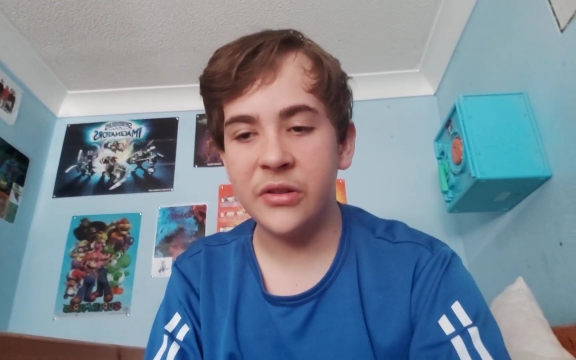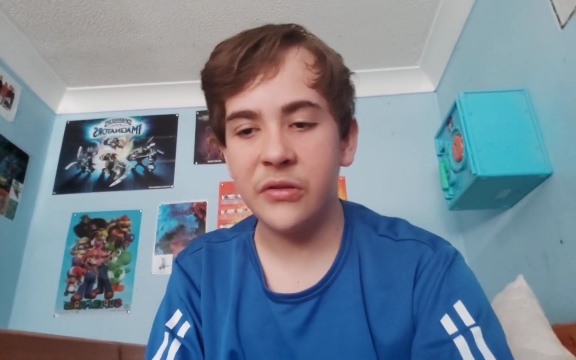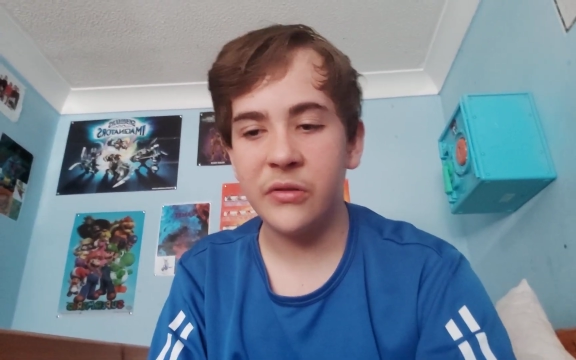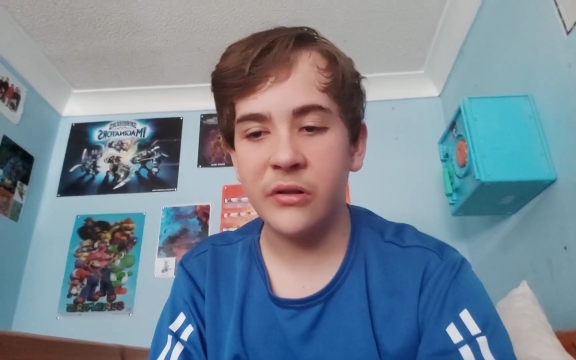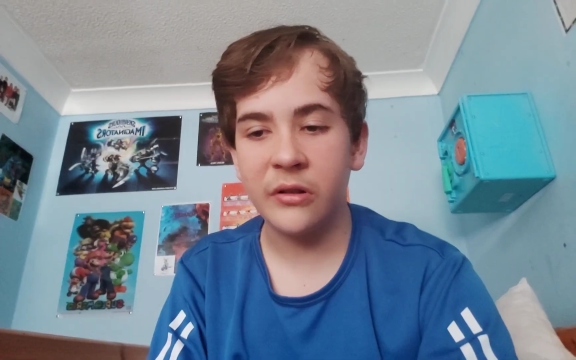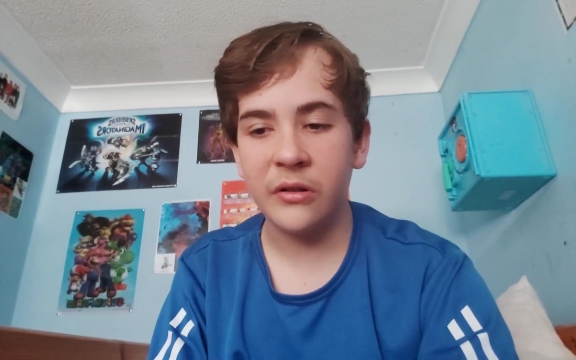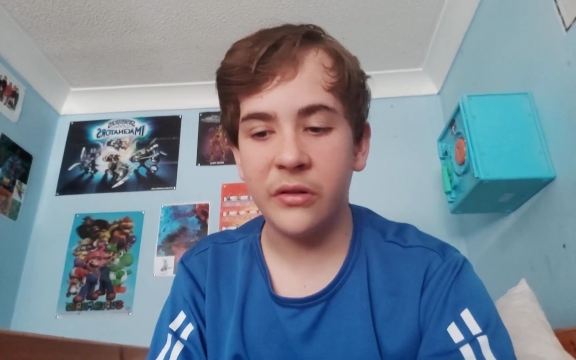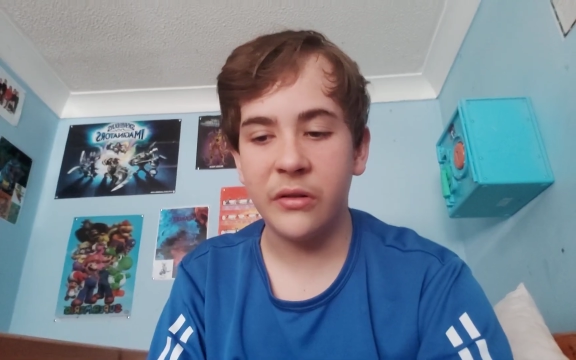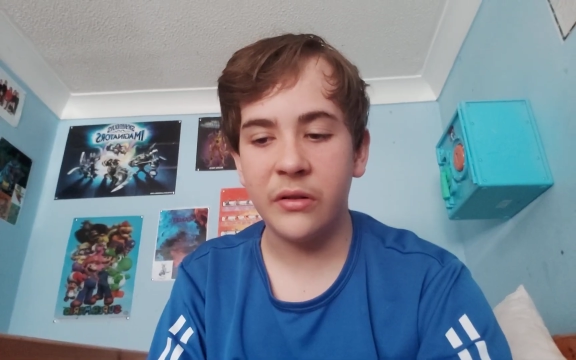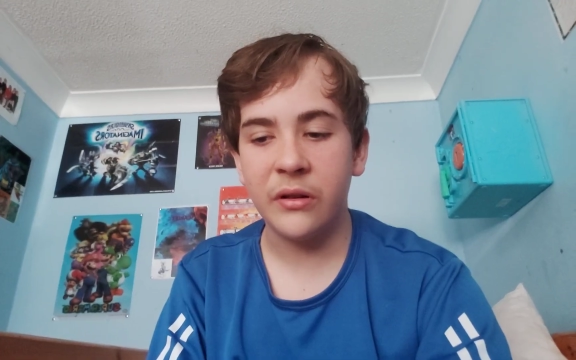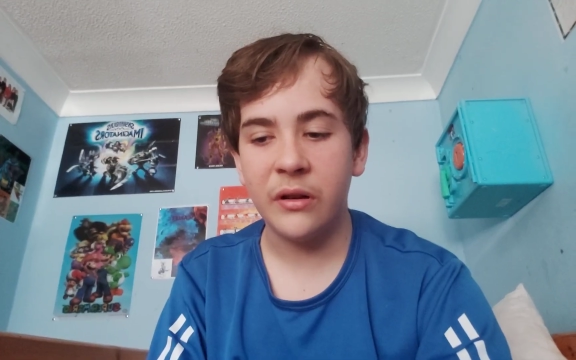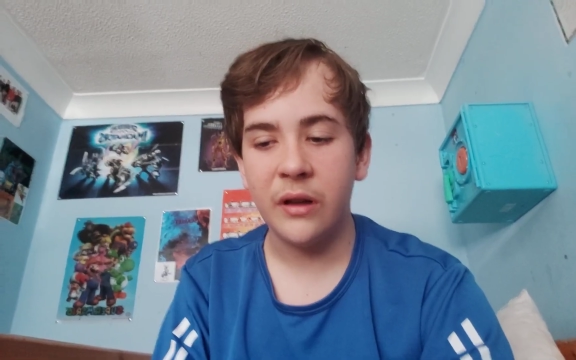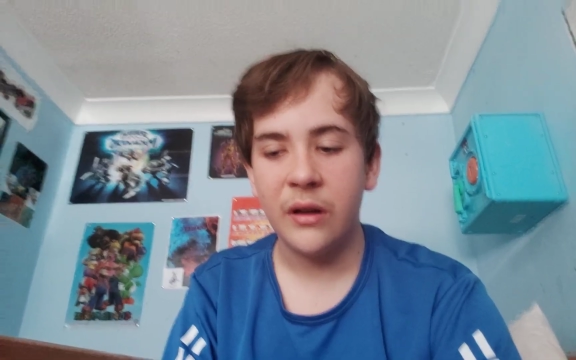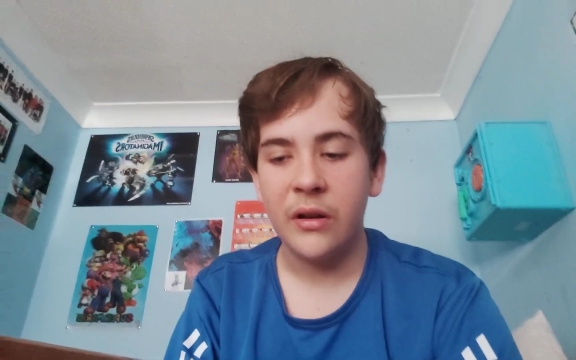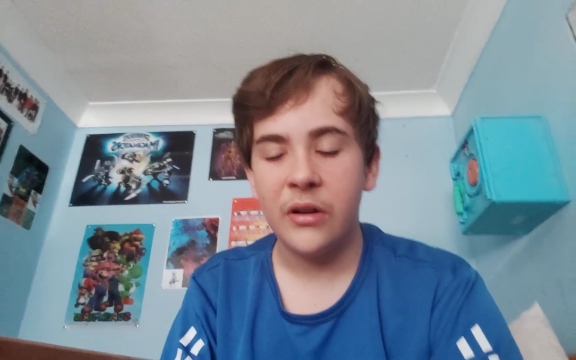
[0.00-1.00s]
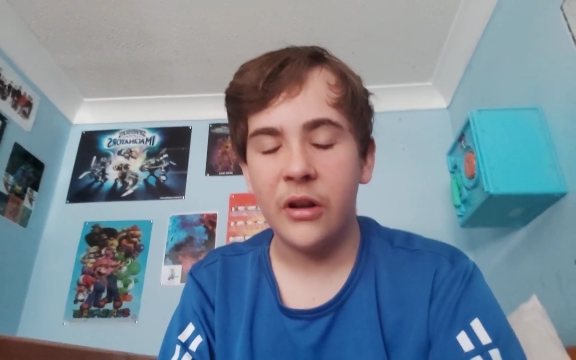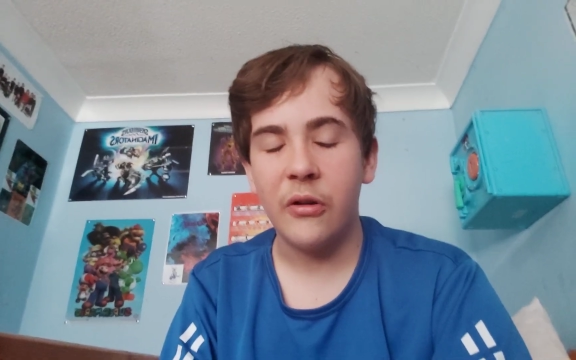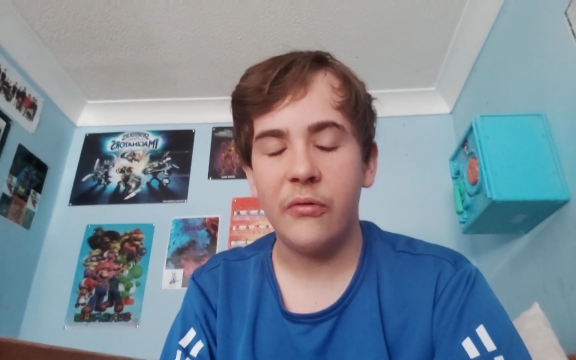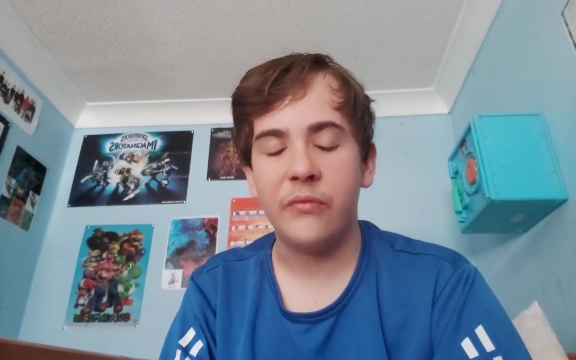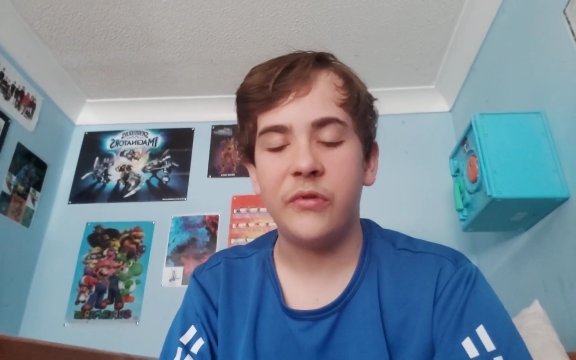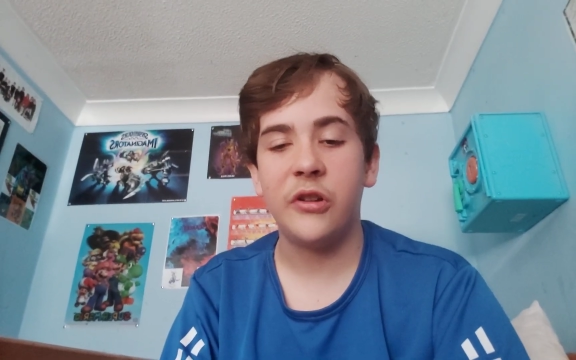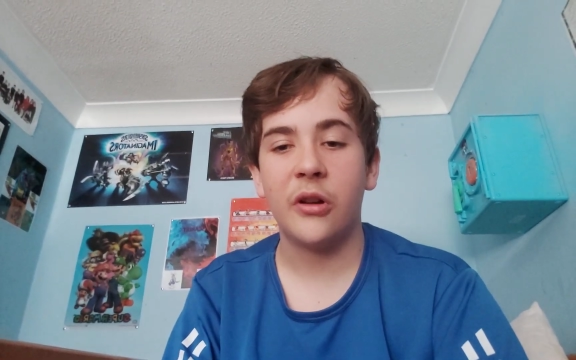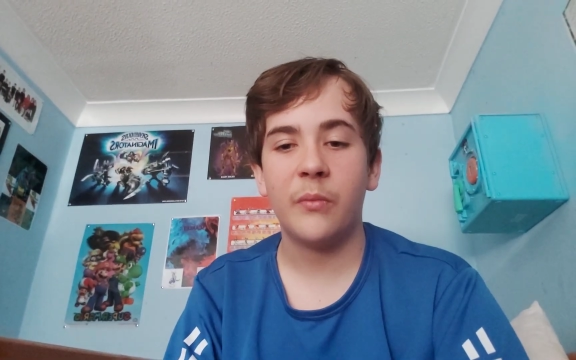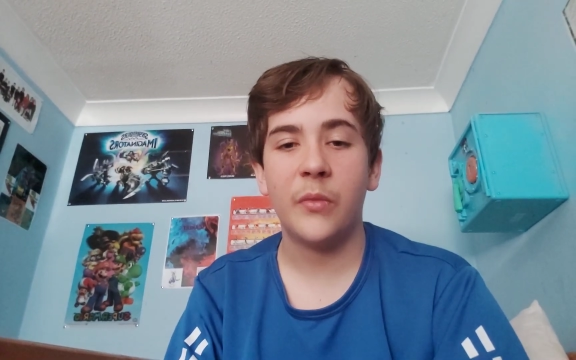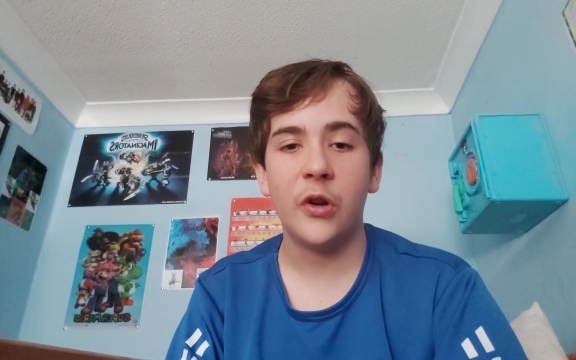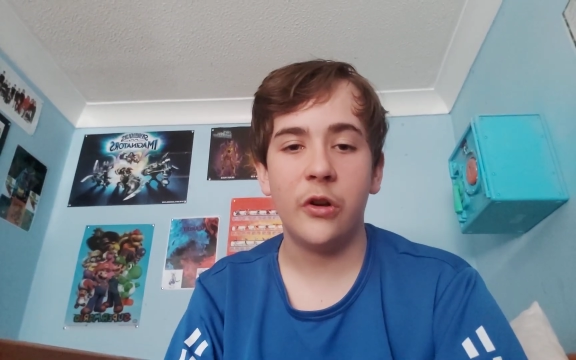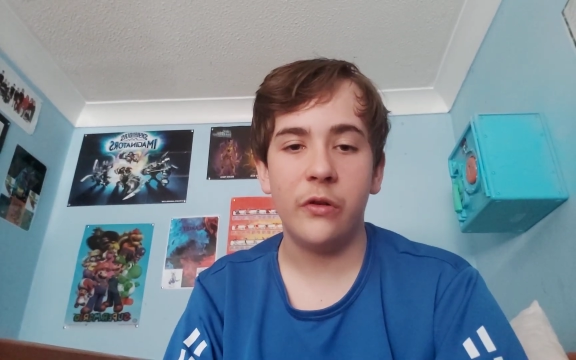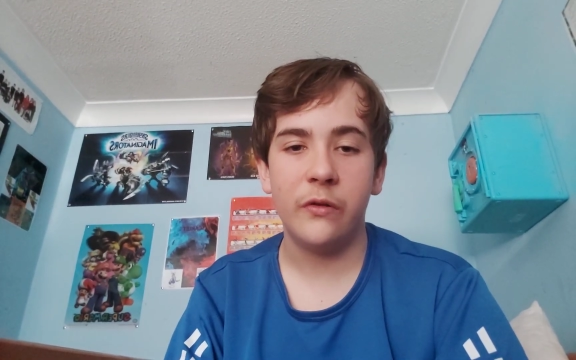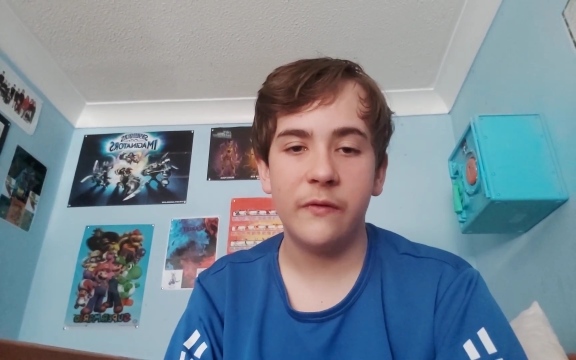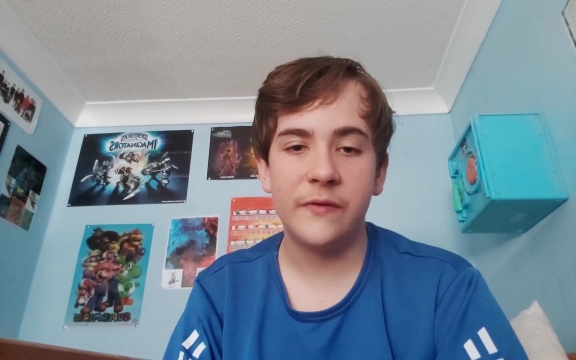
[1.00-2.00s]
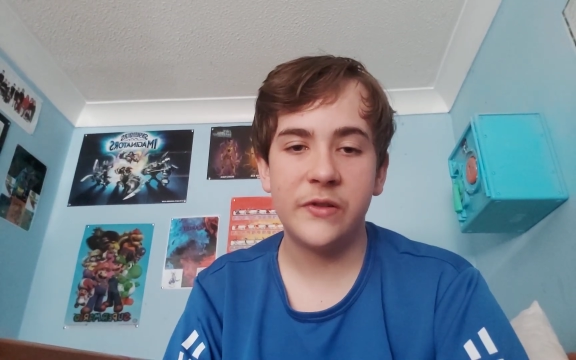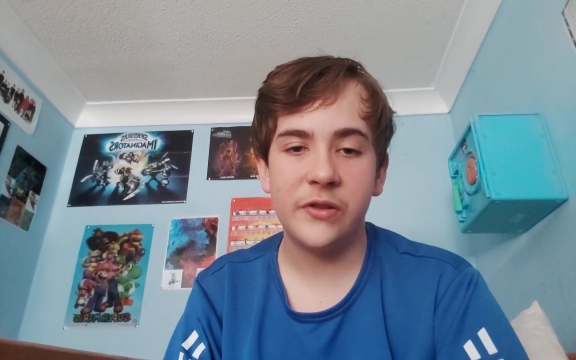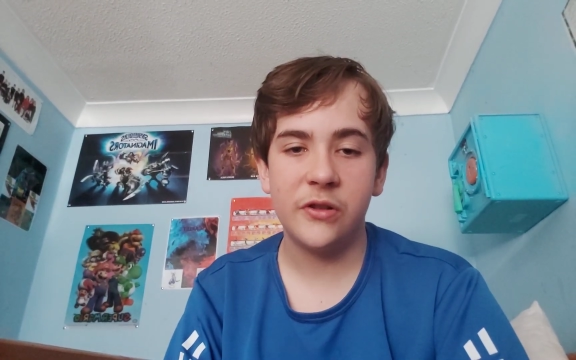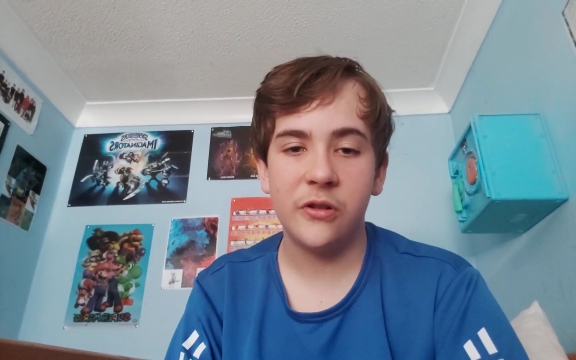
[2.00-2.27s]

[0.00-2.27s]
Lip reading: your moves,